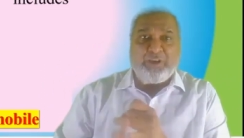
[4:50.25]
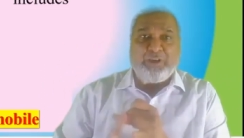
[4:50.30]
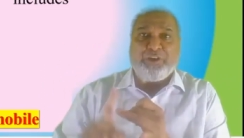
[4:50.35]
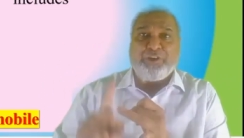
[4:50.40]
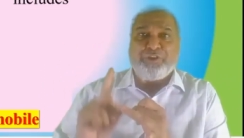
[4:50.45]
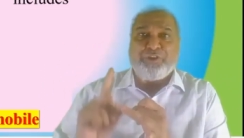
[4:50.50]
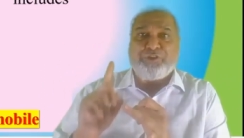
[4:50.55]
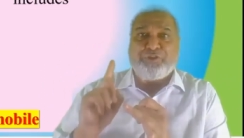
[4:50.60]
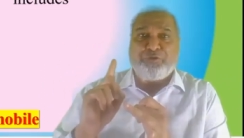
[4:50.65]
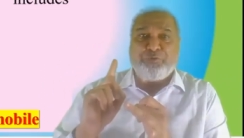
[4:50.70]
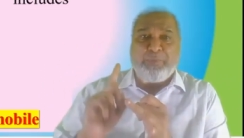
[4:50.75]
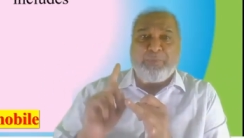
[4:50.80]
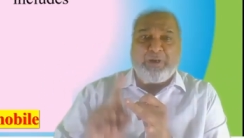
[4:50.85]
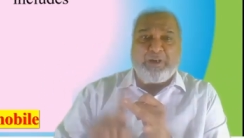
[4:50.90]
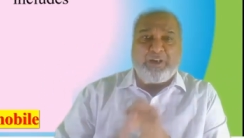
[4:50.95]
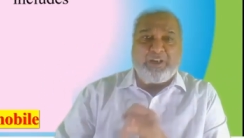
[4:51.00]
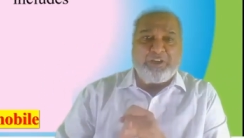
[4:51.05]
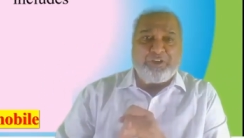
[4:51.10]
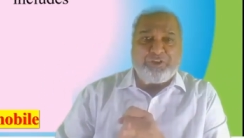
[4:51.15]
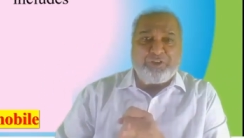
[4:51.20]

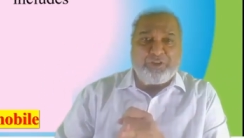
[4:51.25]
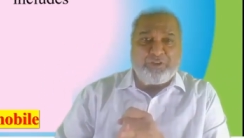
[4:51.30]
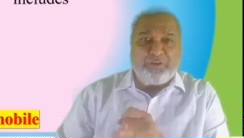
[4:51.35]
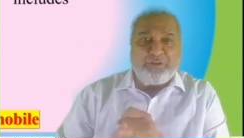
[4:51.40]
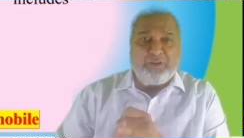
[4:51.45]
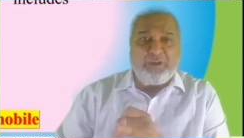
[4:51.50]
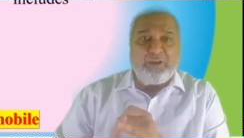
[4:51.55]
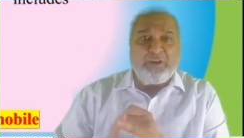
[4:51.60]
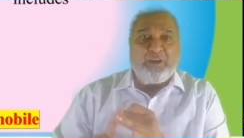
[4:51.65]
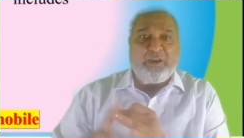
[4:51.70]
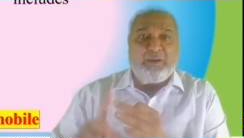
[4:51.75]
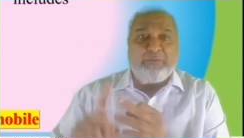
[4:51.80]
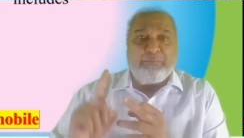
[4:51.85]
Instrumentation,